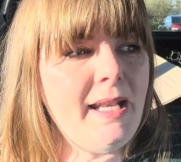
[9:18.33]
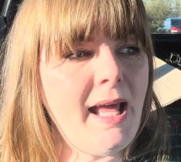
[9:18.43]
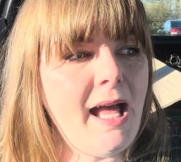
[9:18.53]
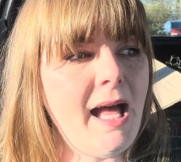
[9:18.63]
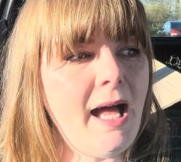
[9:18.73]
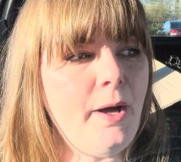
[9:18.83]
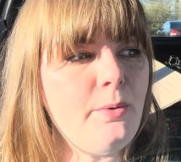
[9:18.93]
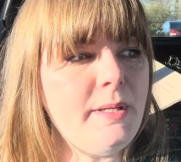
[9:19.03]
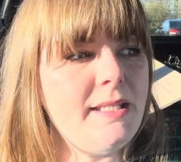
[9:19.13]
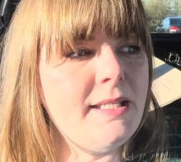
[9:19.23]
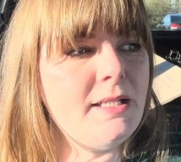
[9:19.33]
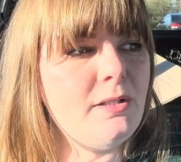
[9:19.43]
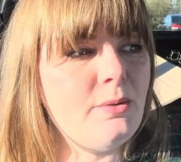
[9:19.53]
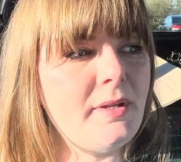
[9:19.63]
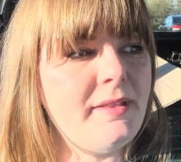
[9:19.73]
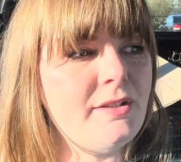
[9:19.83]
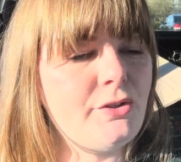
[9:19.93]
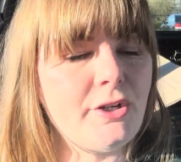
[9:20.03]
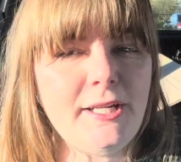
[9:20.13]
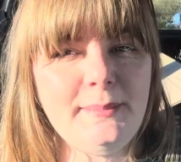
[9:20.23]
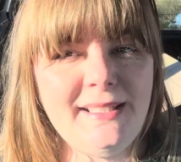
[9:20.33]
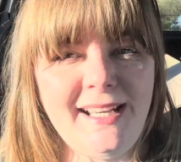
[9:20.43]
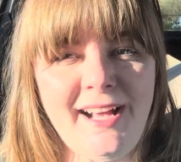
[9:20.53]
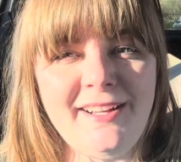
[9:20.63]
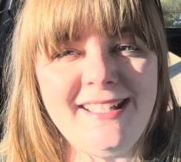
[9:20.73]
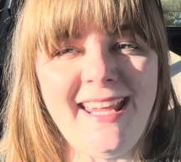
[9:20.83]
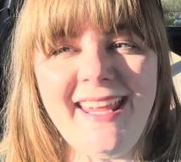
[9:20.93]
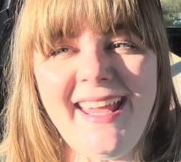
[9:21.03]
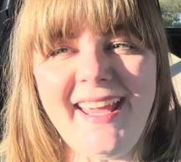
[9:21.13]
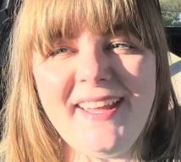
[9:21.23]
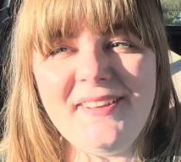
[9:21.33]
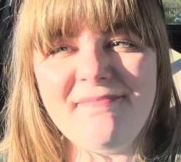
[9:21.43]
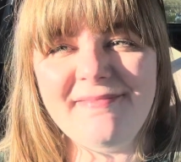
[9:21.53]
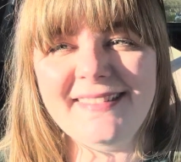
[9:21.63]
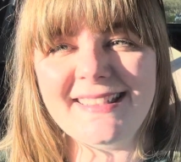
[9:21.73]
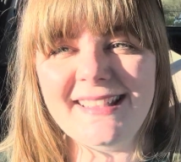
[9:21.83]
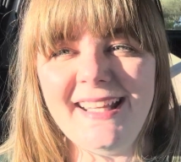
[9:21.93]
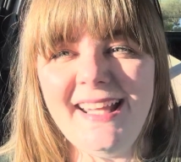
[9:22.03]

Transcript: how do we deal with the creeps in our DMs?